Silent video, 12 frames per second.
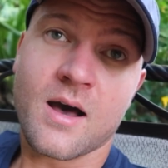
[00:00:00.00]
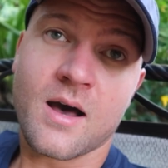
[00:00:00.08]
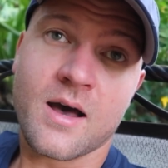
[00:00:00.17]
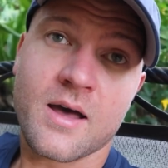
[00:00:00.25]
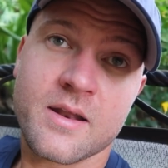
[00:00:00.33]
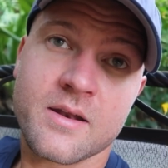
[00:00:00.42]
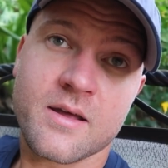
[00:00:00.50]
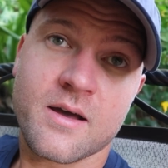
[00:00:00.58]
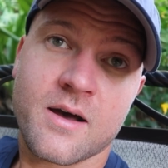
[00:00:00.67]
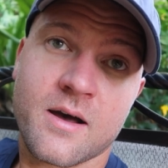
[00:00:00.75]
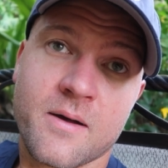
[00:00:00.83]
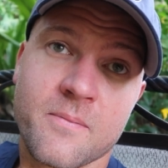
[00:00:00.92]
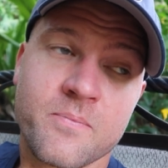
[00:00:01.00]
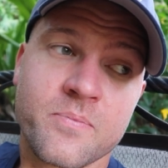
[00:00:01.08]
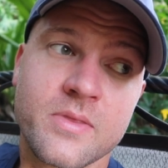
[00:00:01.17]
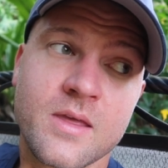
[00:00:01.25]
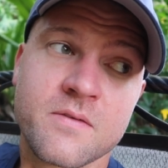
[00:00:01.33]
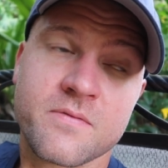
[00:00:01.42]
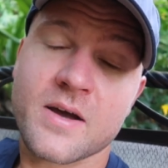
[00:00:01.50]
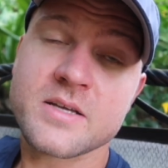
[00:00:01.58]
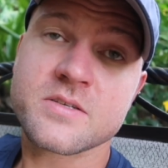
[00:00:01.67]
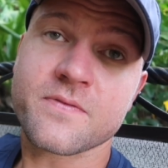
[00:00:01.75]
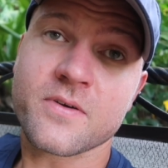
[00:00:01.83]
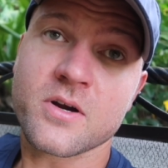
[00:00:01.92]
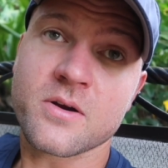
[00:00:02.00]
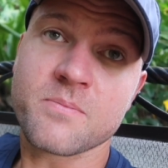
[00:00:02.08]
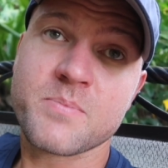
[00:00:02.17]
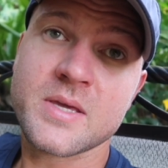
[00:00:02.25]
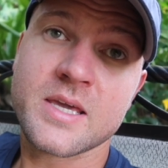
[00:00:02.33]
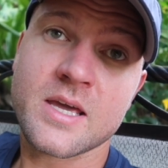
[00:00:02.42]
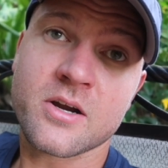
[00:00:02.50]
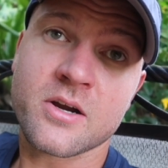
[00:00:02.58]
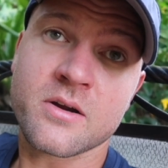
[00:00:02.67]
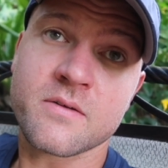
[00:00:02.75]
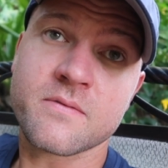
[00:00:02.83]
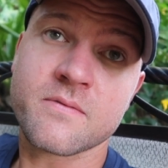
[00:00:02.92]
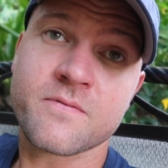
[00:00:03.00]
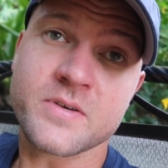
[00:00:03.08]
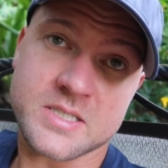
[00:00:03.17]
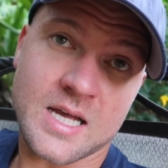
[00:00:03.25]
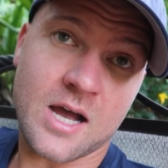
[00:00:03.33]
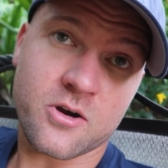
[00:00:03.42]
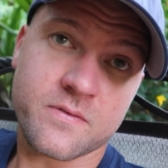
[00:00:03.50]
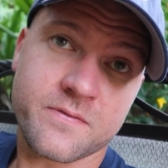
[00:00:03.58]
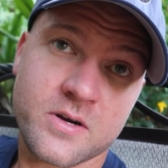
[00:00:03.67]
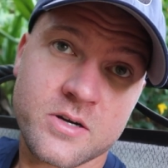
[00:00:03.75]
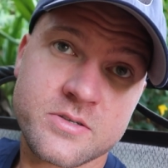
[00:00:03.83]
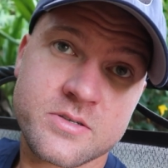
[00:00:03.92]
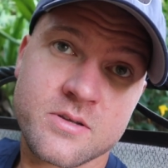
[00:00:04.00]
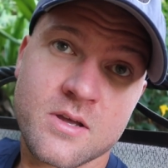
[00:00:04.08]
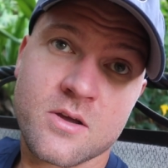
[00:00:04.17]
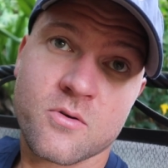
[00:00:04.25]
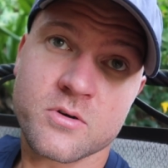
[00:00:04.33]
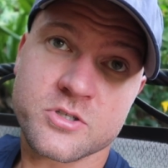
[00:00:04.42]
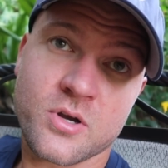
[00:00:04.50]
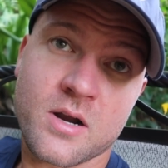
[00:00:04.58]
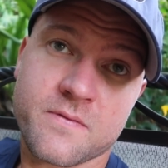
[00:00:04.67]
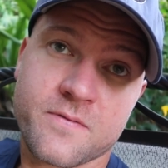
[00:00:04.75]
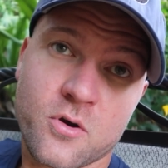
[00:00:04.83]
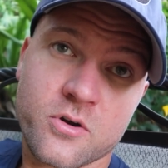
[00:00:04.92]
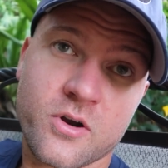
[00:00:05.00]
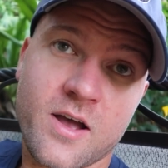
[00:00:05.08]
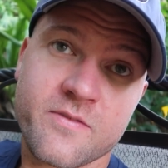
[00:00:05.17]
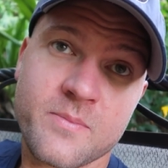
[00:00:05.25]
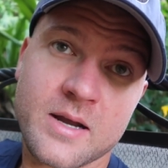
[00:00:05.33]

on um, advice for beginner photographers who are trying to photograph